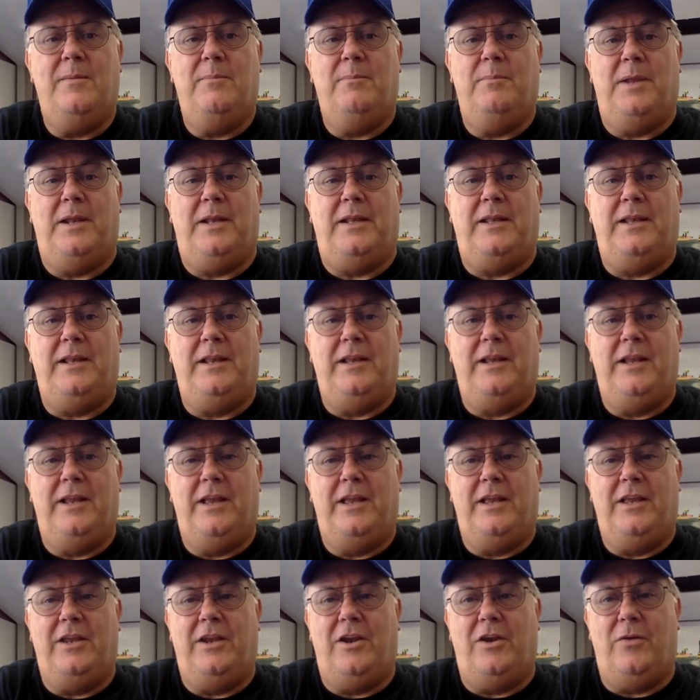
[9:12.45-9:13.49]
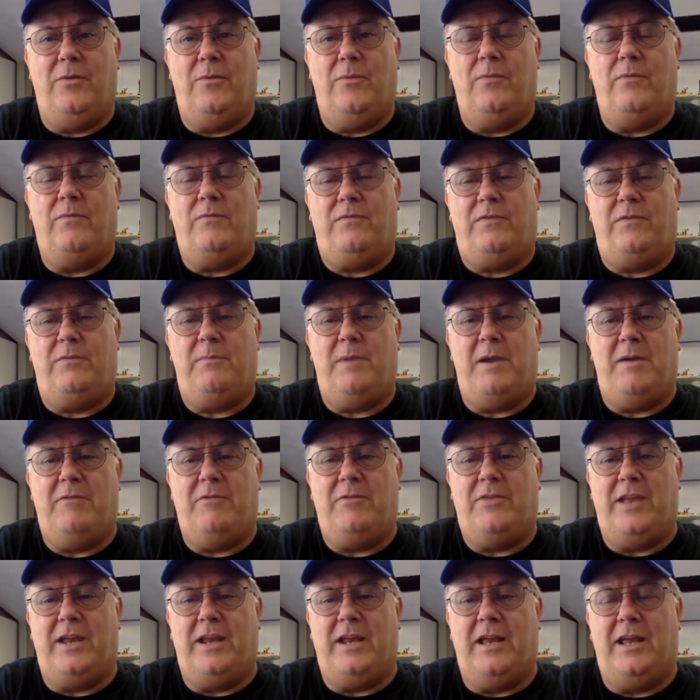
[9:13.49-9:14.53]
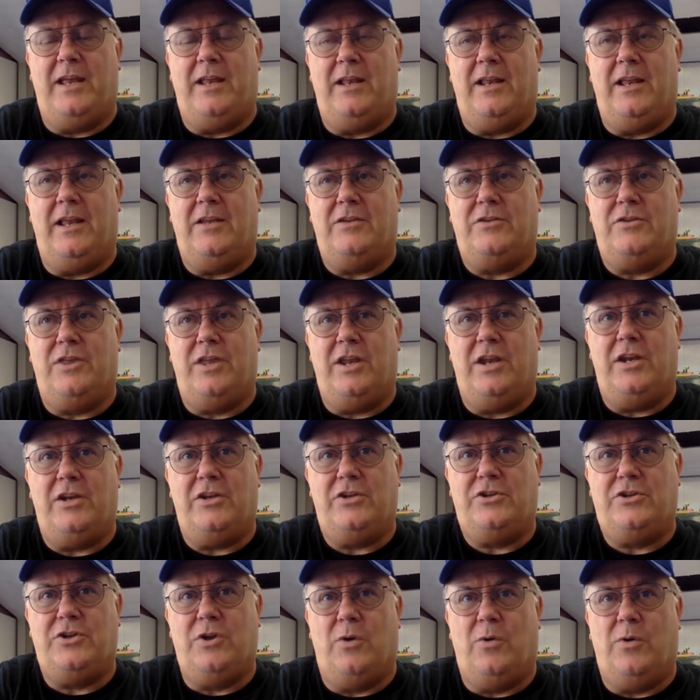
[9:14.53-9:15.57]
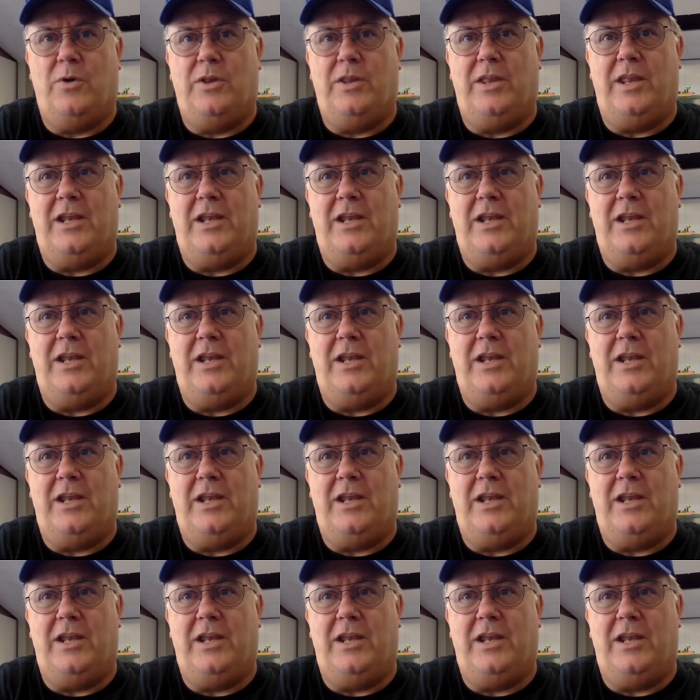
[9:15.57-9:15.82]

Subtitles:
But from everything that it's showing,